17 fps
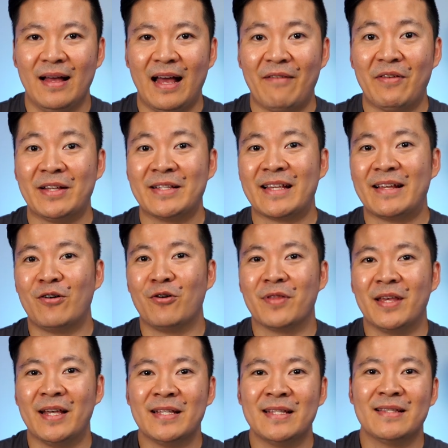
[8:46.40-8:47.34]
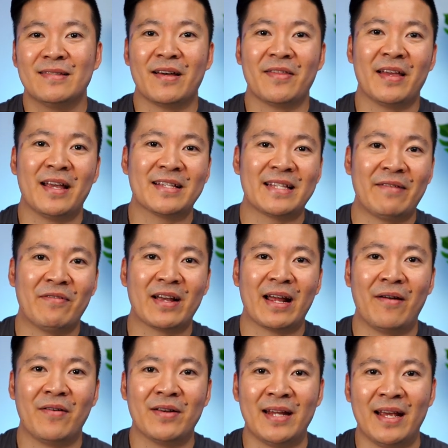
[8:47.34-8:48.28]
Having said all this, nothing is ever
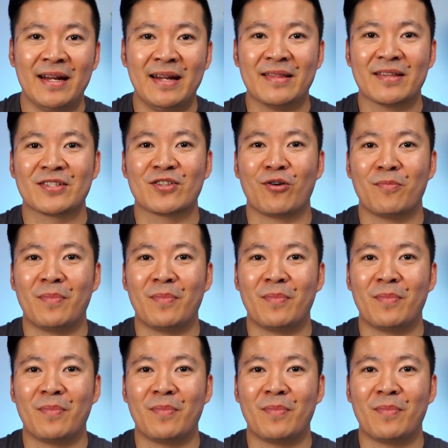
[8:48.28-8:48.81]
guaranteed in the stock